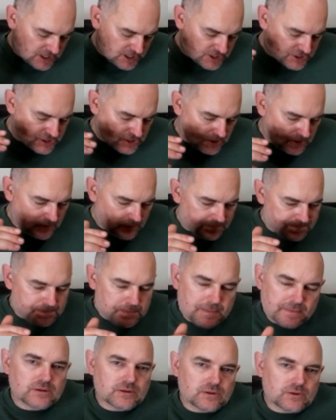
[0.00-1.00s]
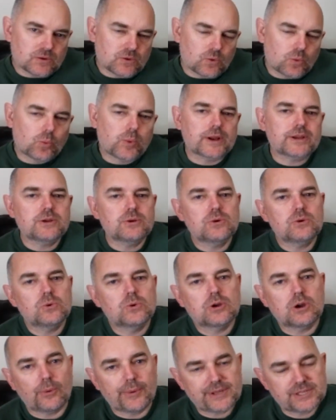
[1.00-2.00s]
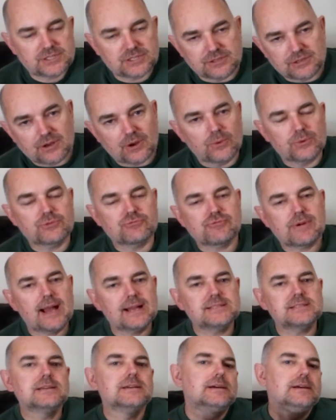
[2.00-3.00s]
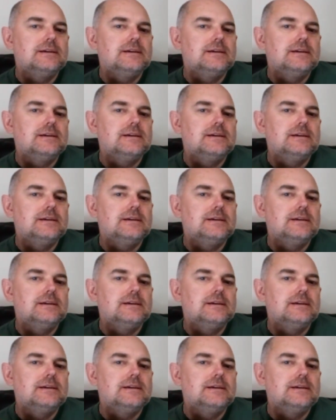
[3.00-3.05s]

So when you go into Node-RED,